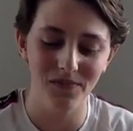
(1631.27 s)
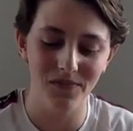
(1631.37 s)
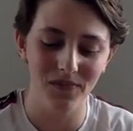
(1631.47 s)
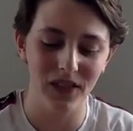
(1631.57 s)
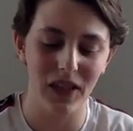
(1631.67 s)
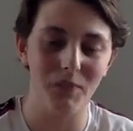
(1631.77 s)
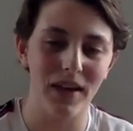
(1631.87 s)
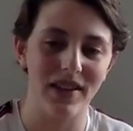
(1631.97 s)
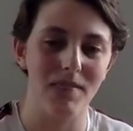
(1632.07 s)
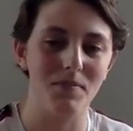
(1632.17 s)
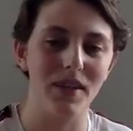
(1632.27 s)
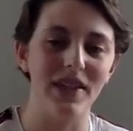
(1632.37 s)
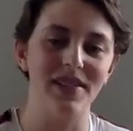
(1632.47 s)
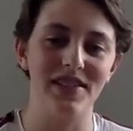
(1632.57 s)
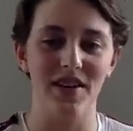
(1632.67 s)
we like picked up
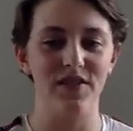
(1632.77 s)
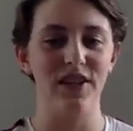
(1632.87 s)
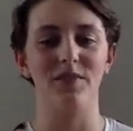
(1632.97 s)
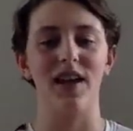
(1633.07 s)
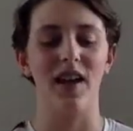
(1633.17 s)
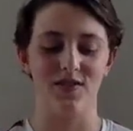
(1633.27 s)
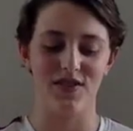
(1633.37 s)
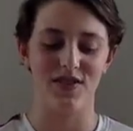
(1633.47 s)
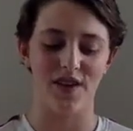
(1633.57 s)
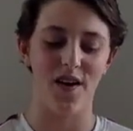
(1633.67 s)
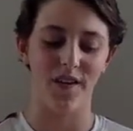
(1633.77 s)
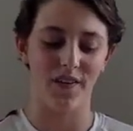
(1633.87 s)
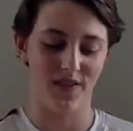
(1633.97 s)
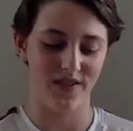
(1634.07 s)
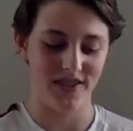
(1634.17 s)
pieces of it because it was just all
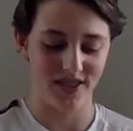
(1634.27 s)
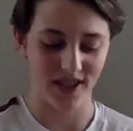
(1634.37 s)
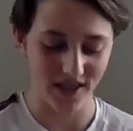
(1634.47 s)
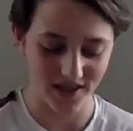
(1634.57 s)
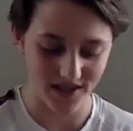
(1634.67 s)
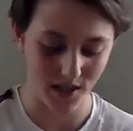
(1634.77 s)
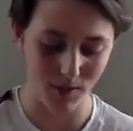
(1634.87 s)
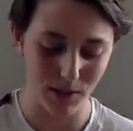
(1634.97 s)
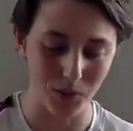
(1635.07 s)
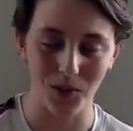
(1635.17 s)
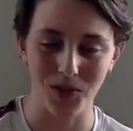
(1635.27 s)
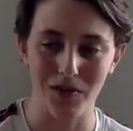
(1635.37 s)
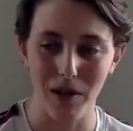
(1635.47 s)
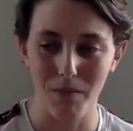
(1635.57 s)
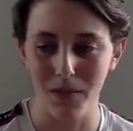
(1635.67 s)
over the stage, so people would
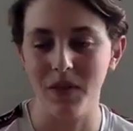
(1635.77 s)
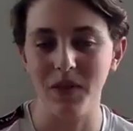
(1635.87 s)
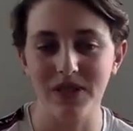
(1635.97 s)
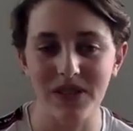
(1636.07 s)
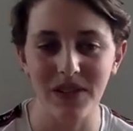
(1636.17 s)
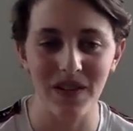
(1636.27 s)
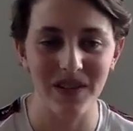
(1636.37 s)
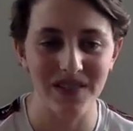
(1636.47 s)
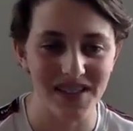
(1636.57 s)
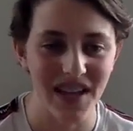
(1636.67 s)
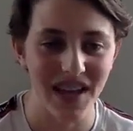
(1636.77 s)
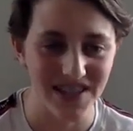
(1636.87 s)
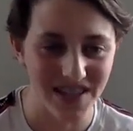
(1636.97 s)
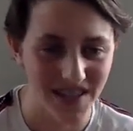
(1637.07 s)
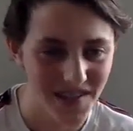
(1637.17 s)
trip if it was still on the
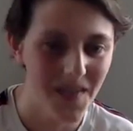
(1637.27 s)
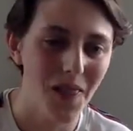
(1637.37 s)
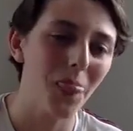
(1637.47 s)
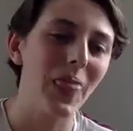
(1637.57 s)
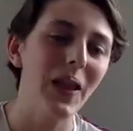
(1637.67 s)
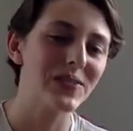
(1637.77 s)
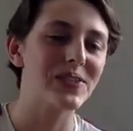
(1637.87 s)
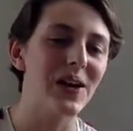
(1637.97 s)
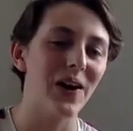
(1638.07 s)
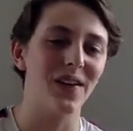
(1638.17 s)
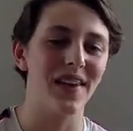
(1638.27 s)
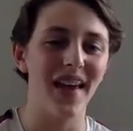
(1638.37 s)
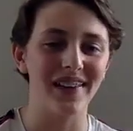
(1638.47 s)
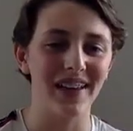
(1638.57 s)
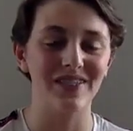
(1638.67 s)
stage. So
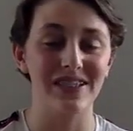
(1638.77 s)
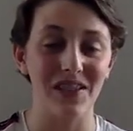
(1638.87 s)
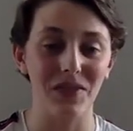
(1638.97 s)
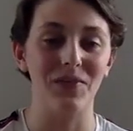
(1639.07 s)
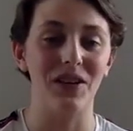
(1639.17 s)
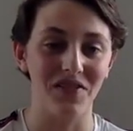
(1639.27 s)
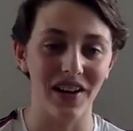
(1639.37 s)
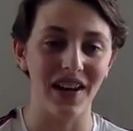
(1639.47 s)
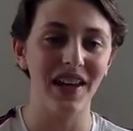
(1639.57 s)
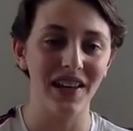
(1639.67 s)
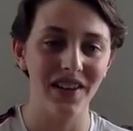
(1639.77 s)
yeah, that was definitely pretty funny.